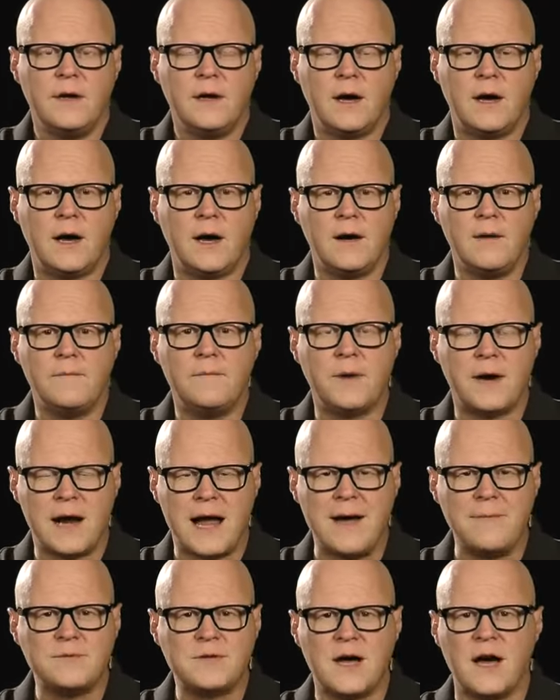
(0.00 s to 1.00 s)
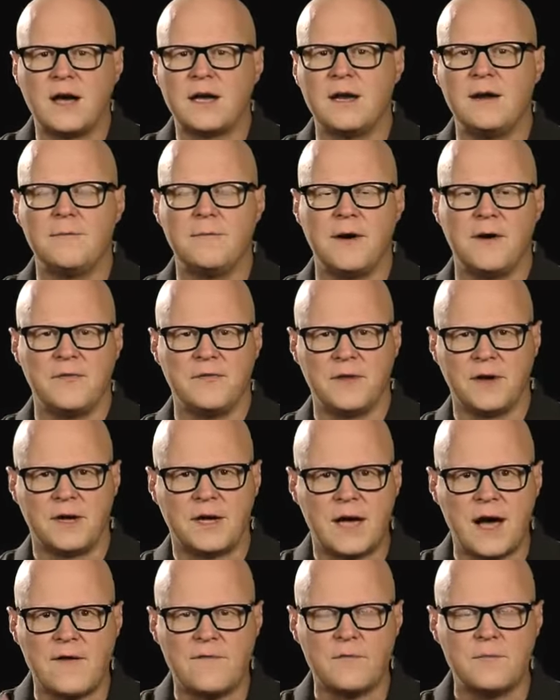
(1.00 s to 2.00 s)
But I'm talking about the
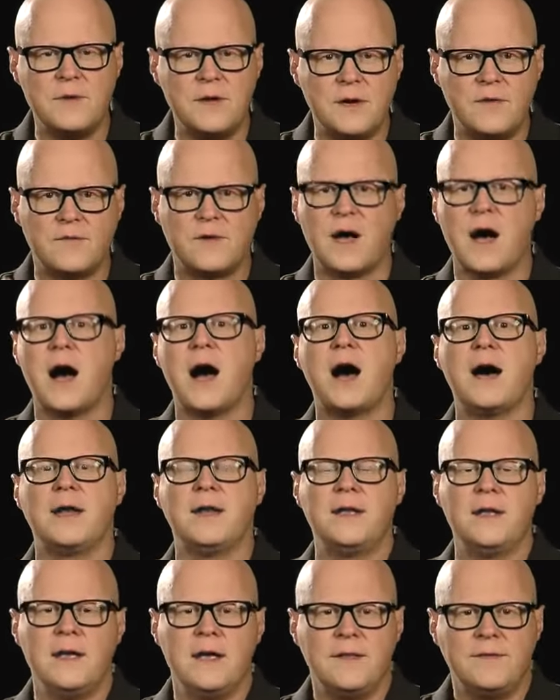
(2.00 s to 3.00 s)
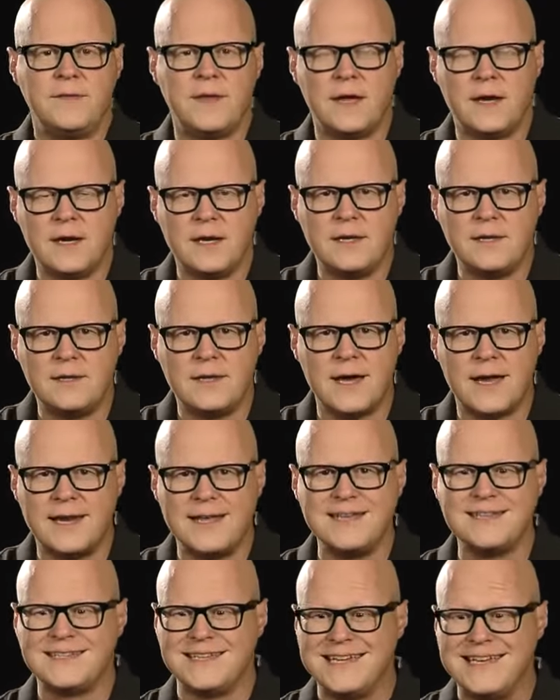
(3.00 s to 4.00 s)
government of God that
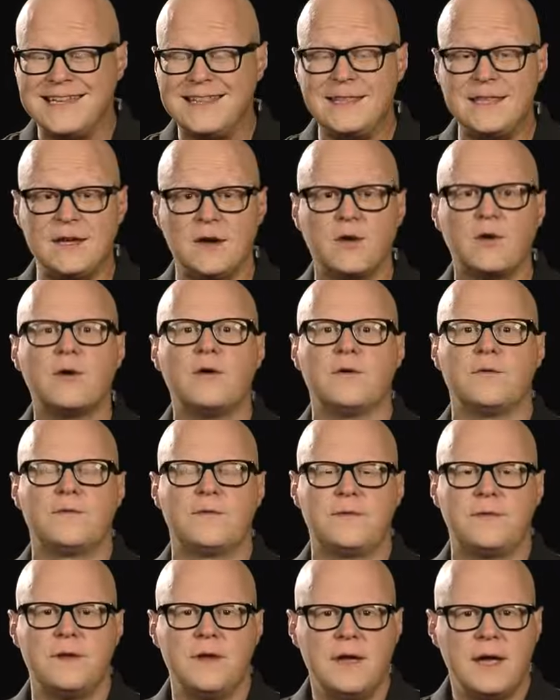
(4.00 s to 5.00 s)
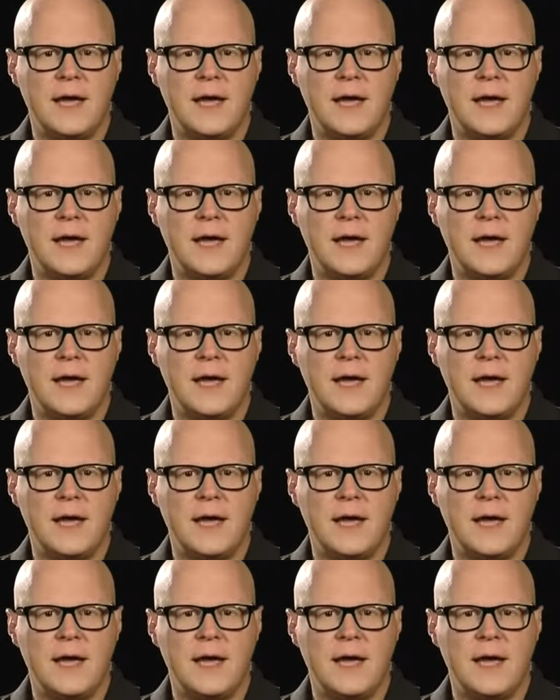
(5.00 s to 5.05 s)
is in the earth.